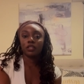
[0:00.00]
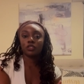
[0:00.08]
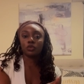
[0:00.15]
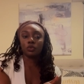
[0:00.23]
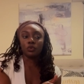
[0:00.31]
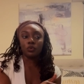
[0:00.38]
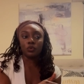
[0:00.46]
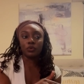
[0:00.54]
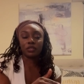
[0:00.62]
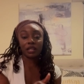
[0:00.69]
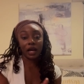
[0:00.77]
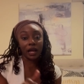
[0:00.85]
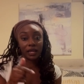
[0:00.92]
to
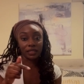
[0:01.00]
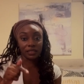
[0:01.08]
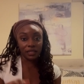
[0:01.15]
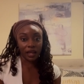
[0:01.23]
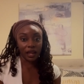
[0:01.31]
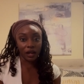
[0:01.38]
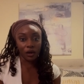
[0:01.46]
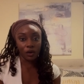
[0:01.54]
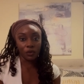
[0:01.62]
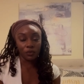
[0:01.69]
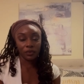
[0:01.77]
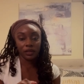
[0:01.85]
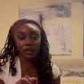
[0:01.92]
size
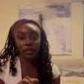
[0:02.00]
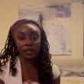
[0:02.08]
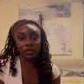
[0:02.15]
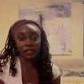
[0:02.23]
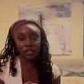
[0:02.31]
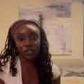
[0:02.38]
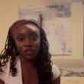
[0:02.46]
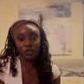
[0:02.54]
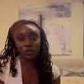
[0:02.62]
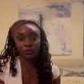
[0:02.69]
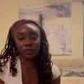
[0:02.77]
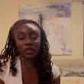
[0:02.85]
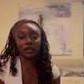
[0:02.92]
down in these
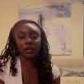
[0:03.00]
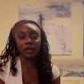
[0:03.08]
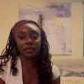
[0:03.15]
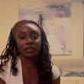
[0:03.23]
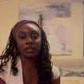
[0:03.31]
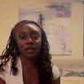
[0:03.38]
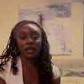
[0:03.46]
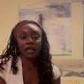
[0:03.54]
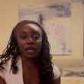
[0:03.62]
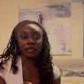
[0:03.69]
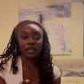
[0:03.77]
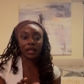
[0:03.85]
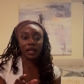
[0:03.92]
shoes because
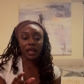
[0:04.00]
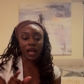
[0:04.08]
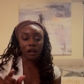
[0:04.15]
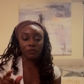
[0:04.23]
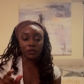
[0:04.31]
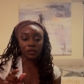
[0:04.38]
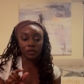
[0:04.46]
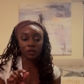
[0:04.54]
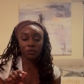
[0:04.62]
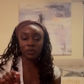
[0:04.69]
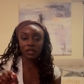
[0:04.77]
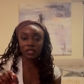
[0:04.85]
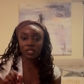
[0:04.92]
they have a little
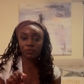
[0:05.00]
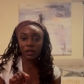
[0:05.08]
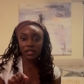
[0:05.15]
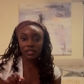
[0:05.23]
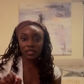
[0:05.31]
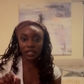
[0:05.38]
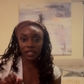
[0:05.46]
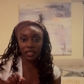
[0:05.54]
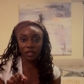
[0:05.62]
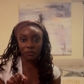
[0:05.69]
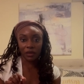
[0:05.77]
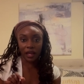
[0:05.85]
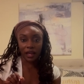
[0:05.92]
bit of spacing in the
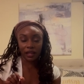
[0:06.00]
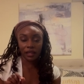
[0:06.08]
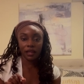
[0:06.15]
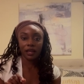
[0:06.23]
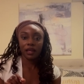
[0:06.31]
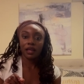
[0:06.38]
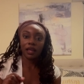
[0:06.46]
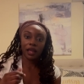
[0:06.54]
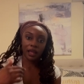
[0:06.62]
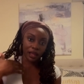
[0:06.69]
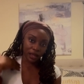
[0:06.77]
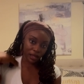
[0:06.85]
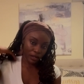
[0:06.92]
back.
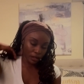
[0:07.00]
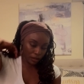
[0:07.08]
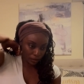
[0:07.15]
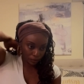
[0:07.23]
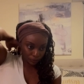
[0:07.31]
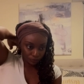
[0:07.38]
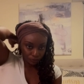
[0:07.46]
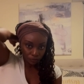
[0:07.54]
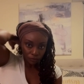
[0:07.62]
And um,